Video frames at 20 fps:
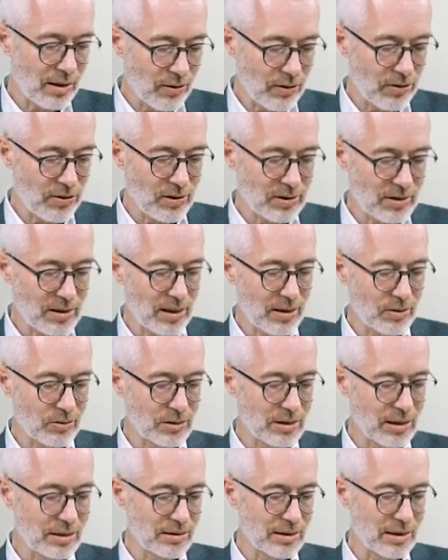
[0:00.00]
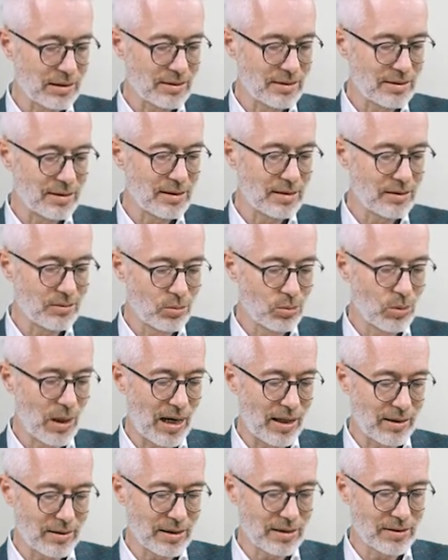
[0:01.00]
author count, and then see who
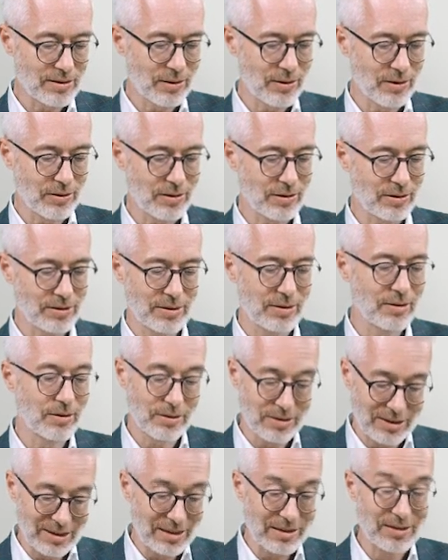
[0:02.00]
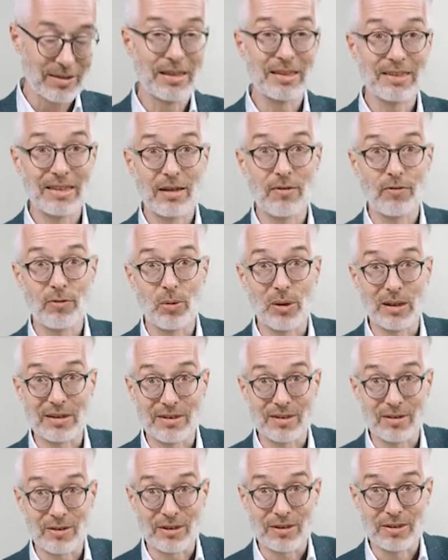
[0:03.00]
are these authors or this, these
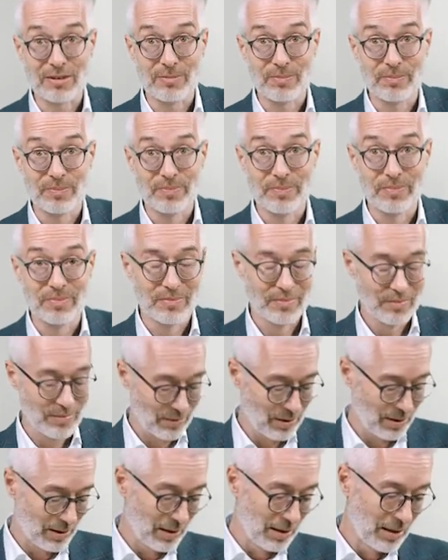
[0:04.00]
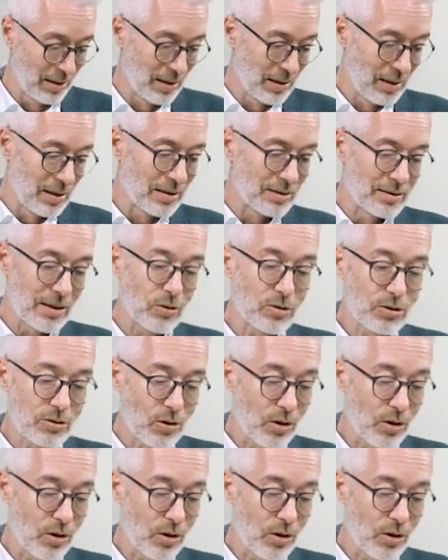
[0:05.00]
influencers. Sounds